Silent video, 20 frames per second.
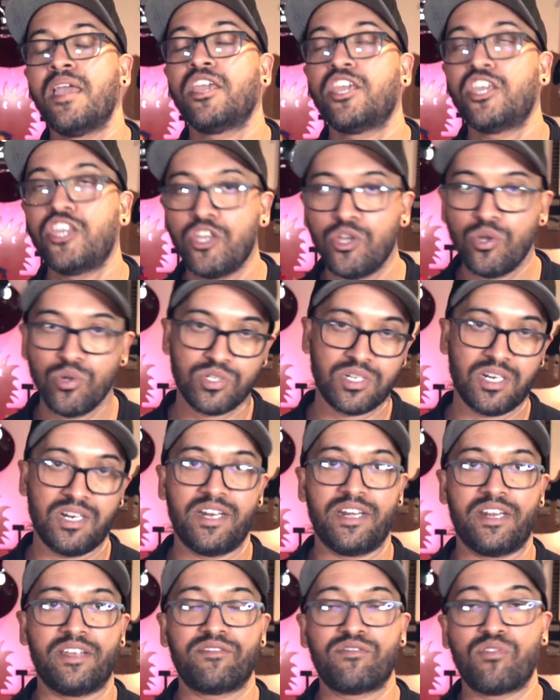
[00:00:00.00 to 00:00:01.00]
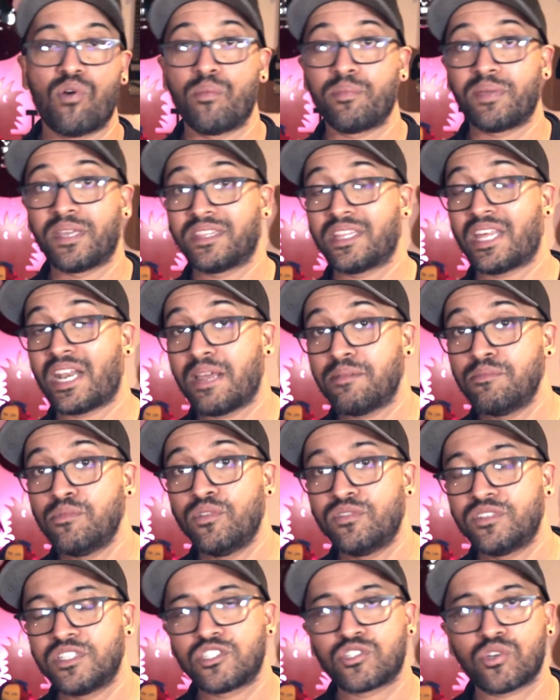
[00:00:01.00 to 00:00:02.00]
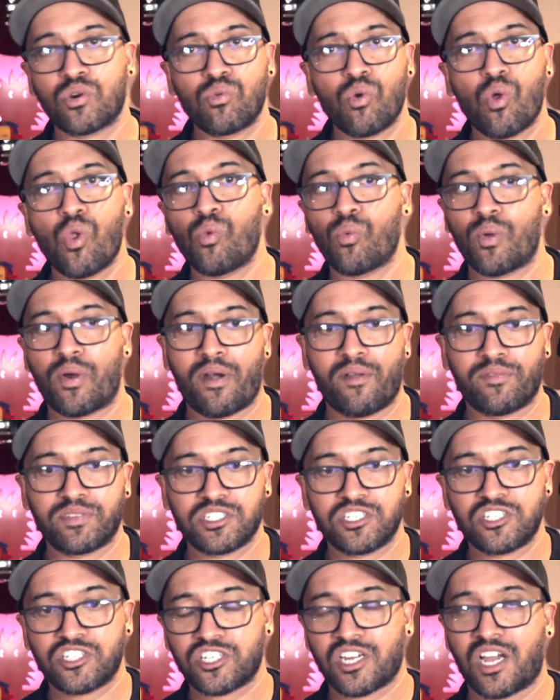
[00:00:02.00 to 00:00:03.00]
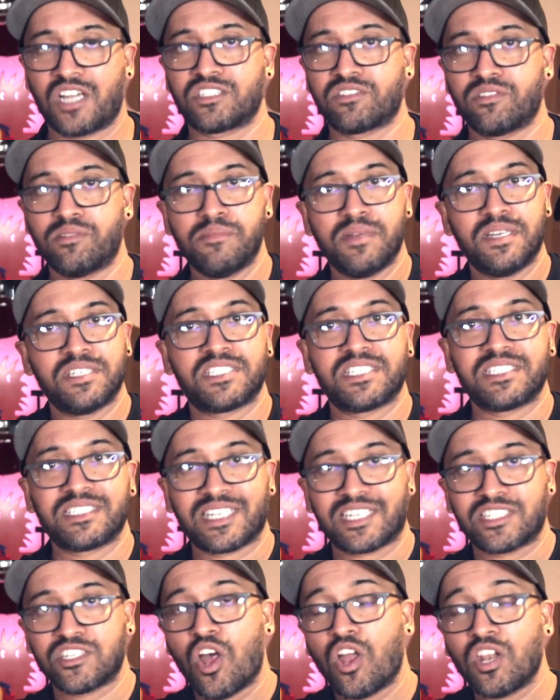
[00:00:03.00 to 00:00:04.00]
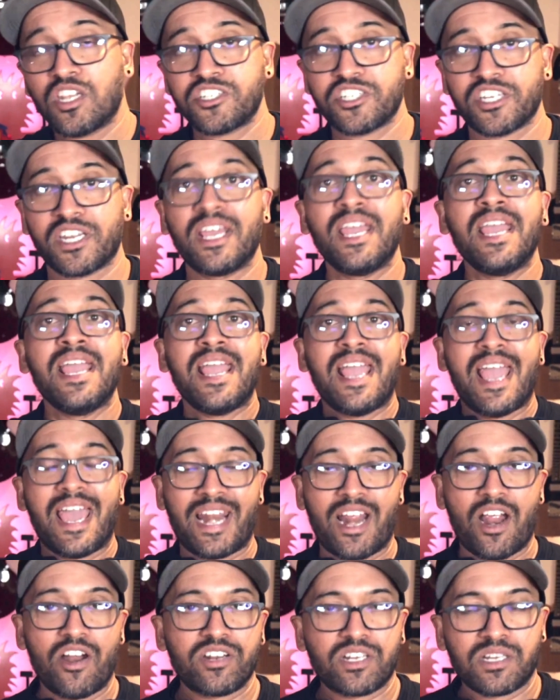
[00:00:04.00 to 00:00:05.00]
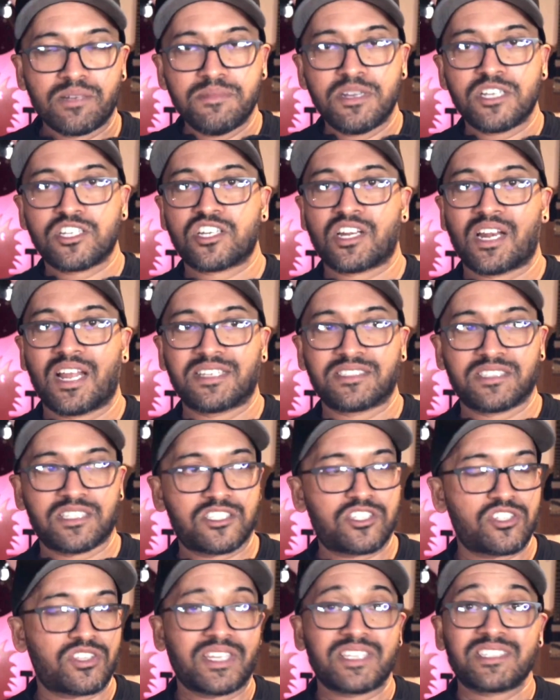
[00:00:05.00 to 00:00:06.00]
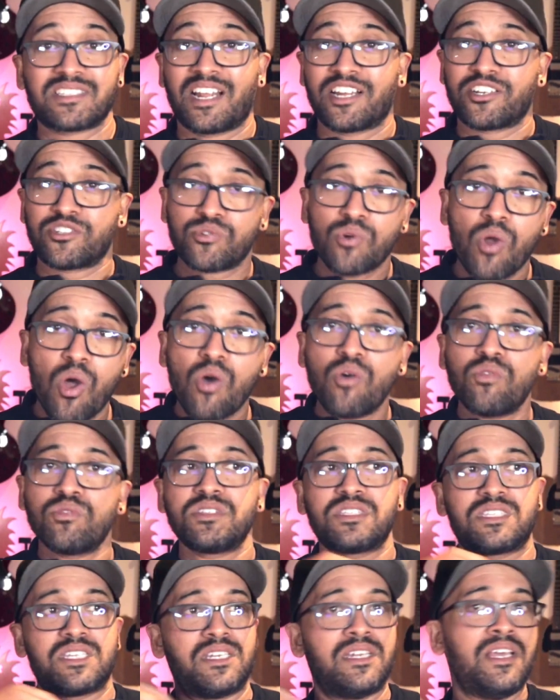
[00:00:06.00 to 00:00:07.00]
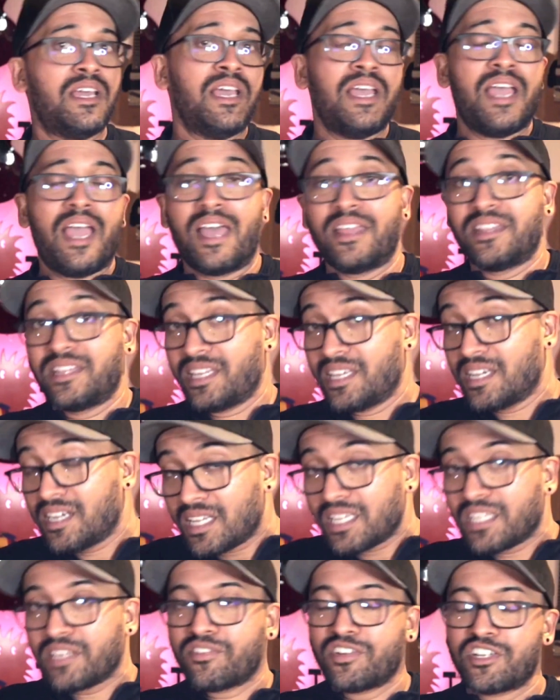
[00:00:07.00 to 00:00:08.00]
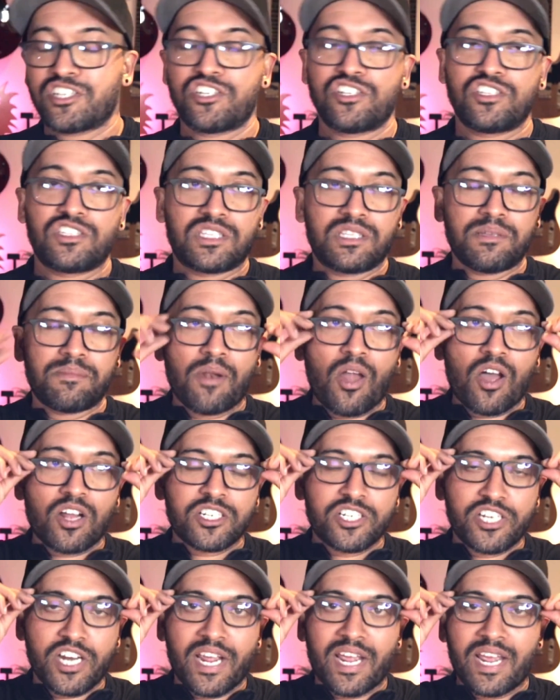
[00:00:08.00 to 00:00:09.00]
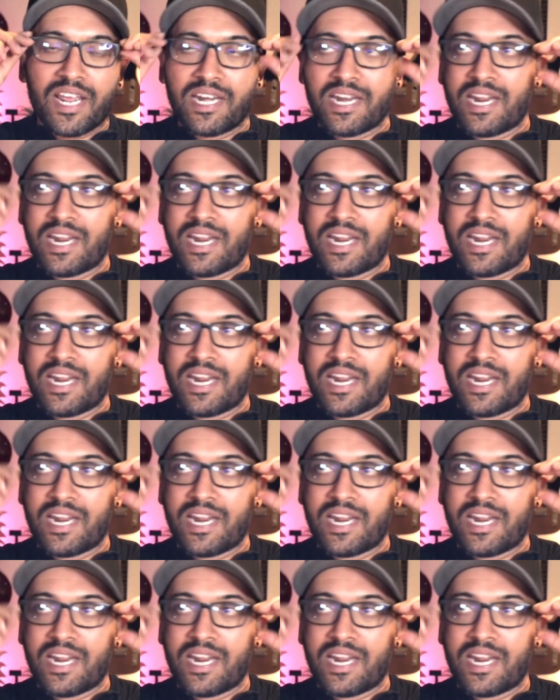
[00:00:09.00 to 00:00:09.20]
huge learning for me. And then I moved into a role where I was in charge of emerging technology and how to commercialize it. So things like drones and, and the early versions of the blockchain